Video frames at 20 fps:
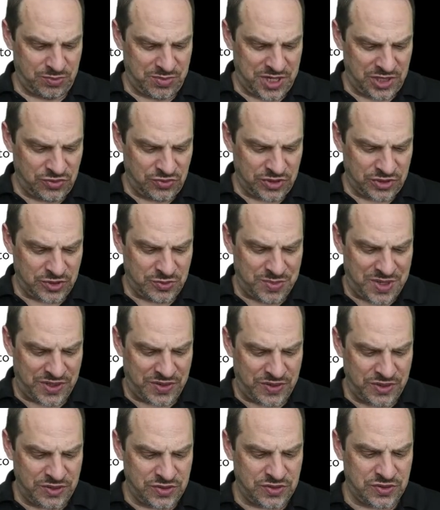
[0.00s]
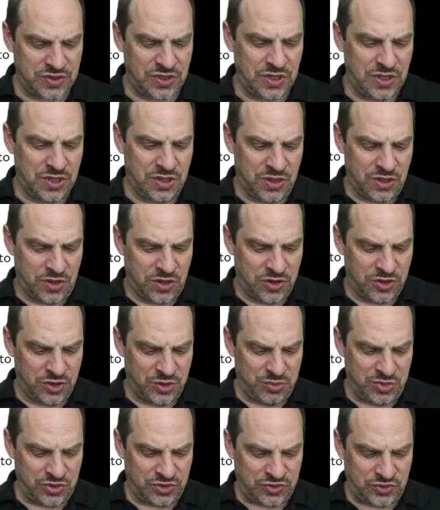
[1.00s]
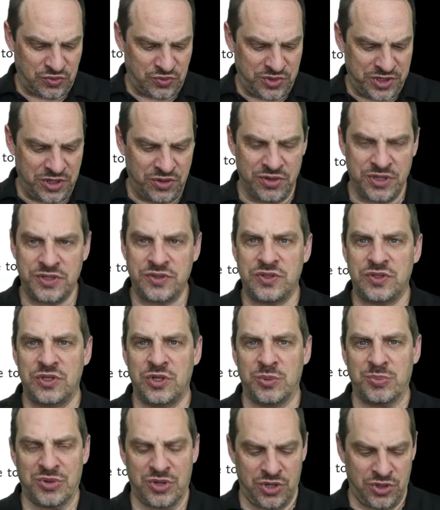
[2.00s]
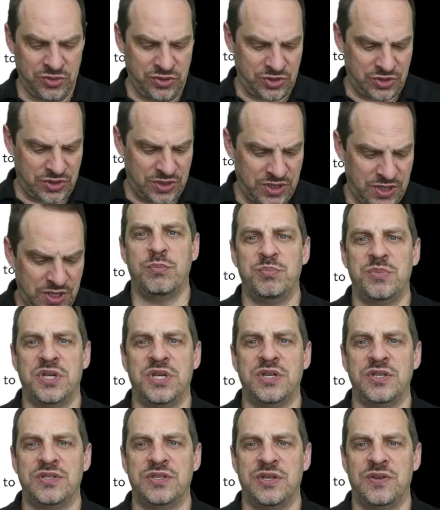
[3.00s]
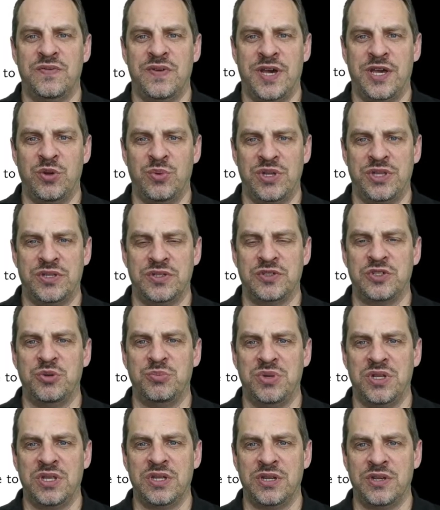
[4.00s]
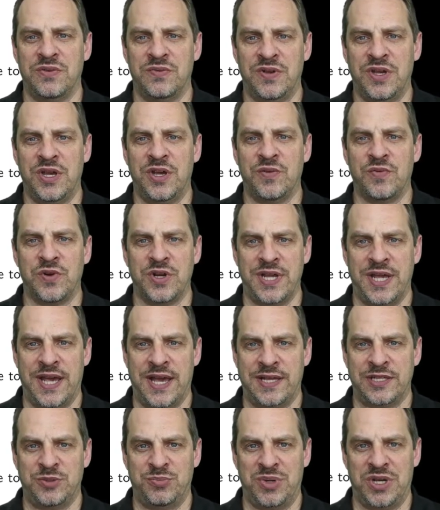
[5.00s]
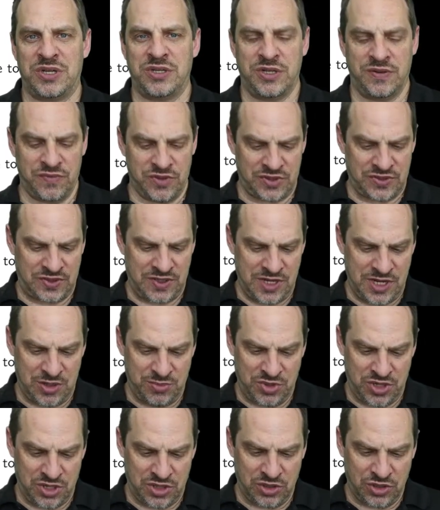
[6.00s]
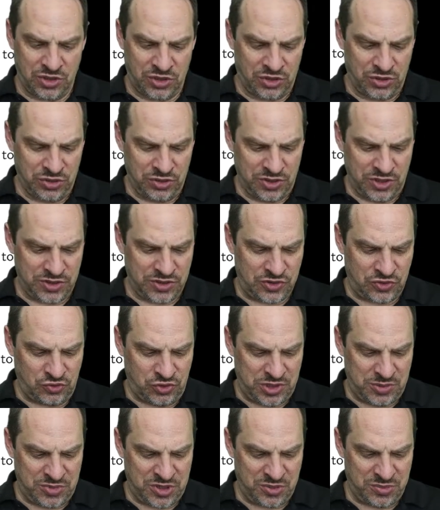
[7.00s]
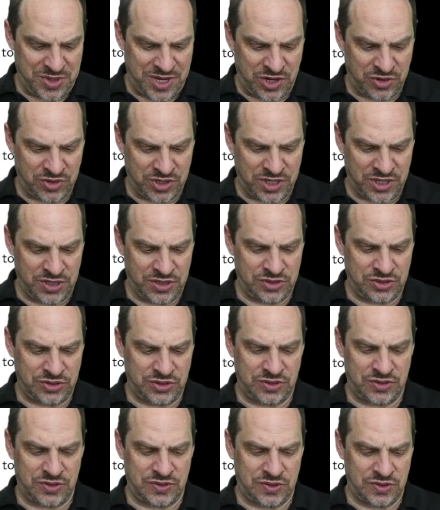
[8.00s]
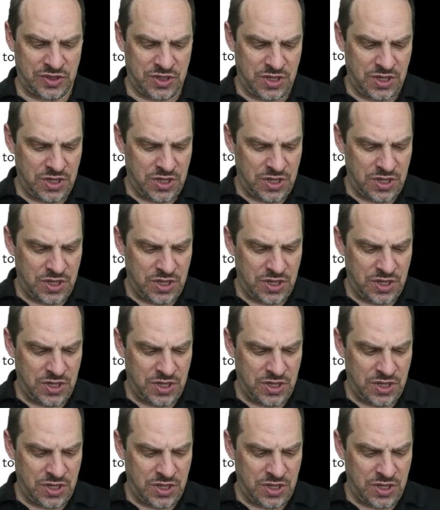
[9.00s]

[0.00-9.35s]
Matrix methods are the most rigorous approach because they evaluate the stability of every aspect of the scheme, including the treatment of boundary conditions.